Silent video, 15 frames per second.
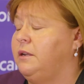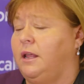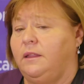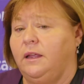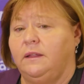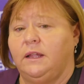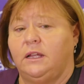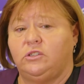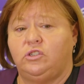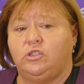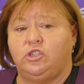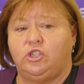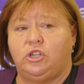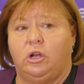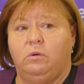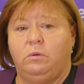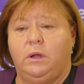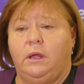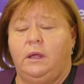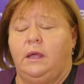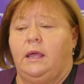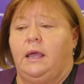And I think that's just shown
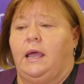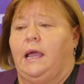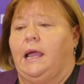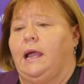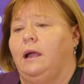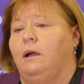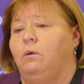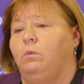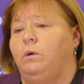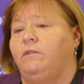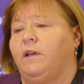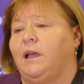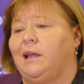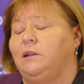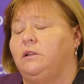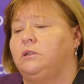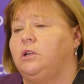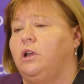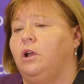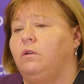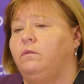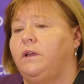how we've handled
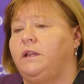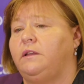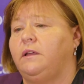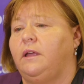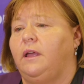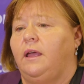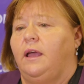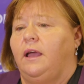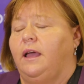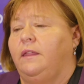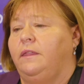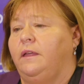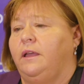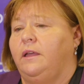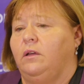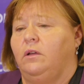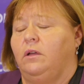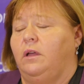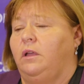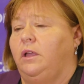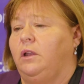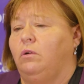COVID. I think,
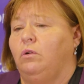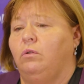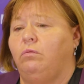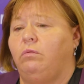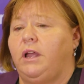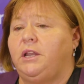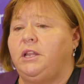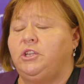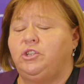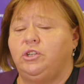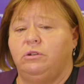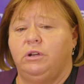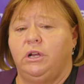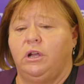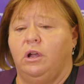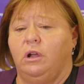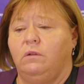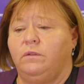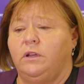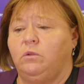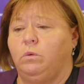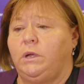already during
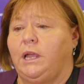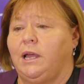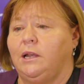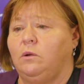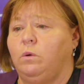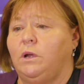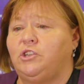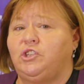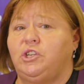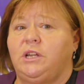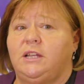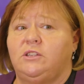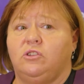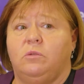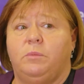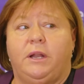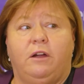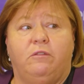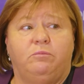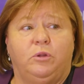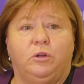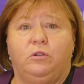COVID, we had questionnaires coming
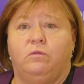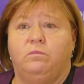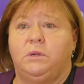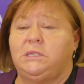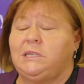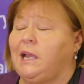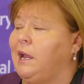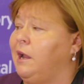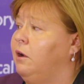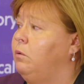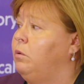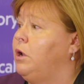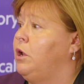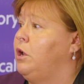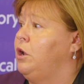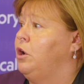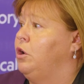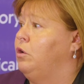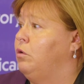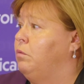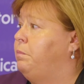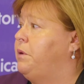out from the government to how
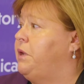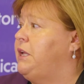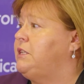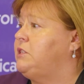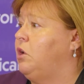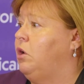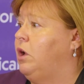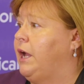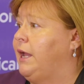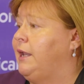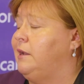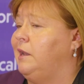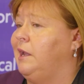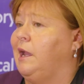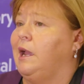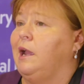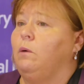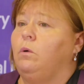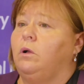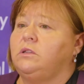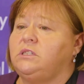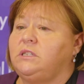companies are handling it,
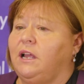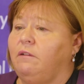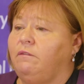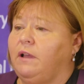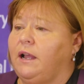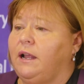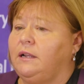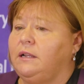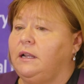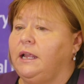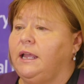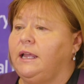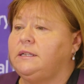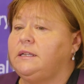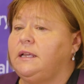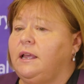how our staff are handling it.